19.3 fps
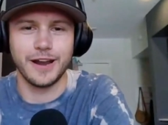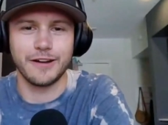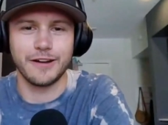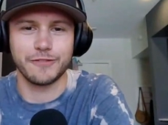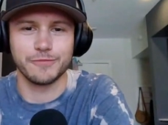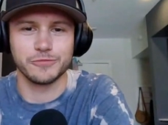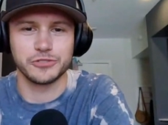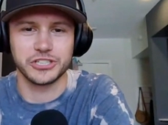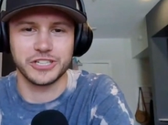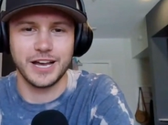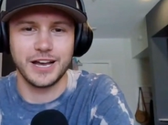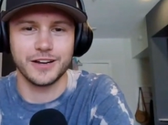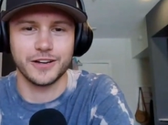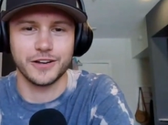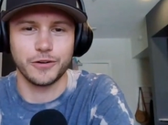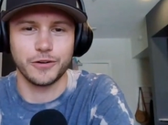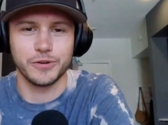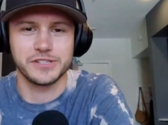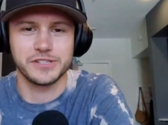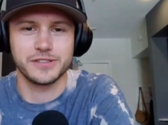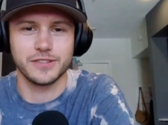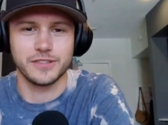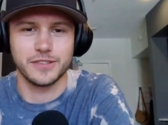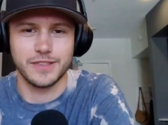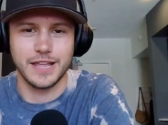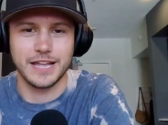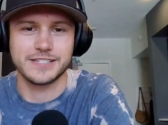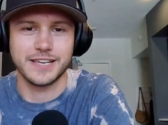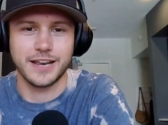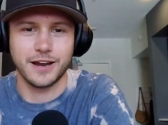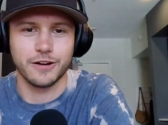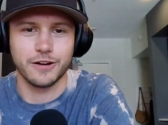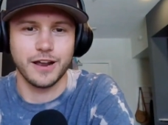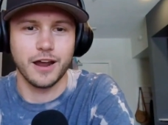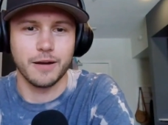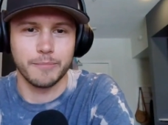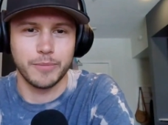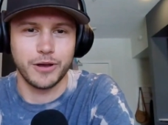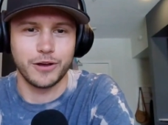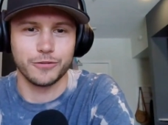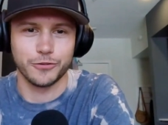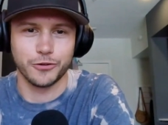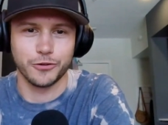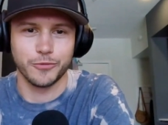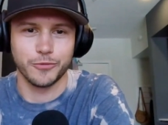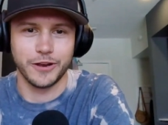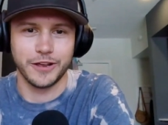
not from Chicago, what that's Aragon Ballroom,